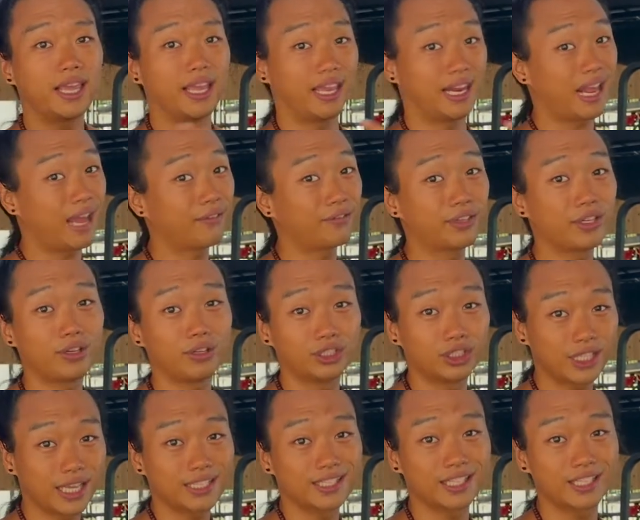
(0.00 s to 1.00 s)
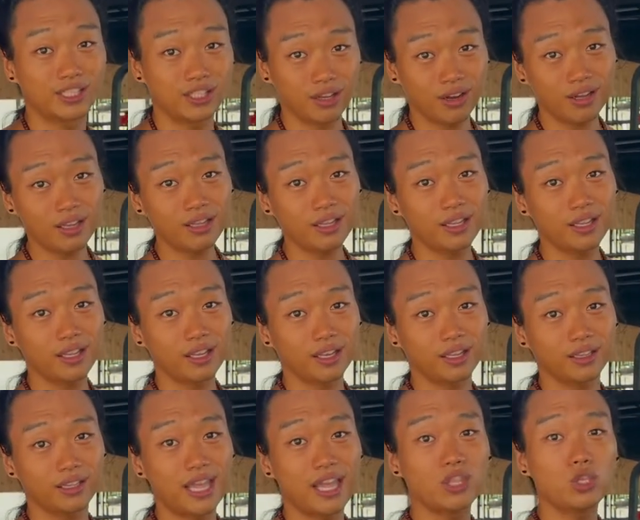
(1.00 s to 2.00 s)
And after your chest is done,
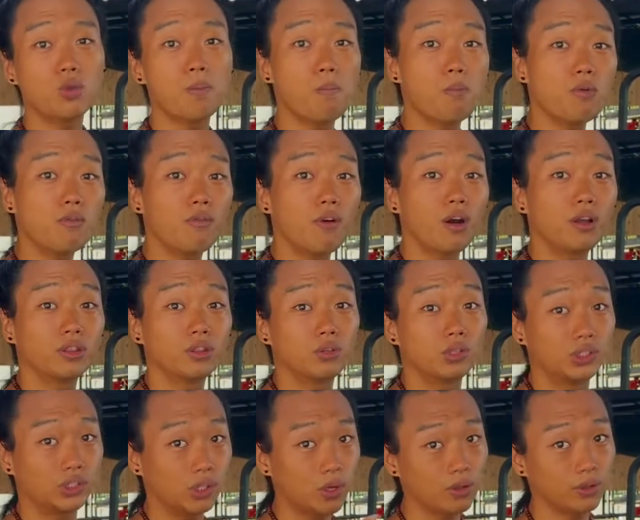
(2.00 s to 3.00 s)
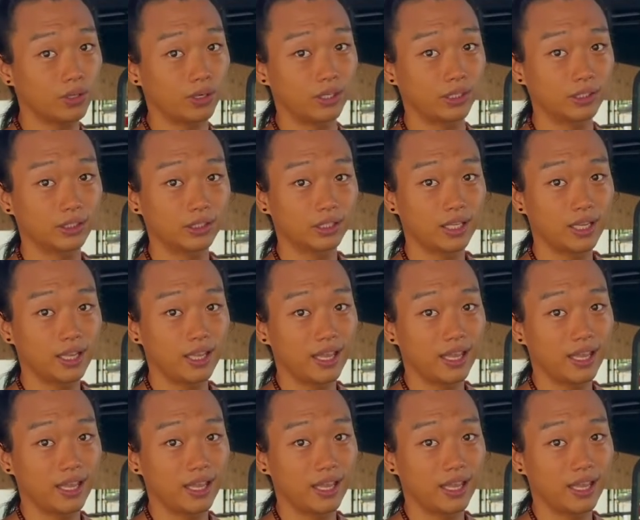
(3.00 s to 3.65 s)
then you move on to shoulders.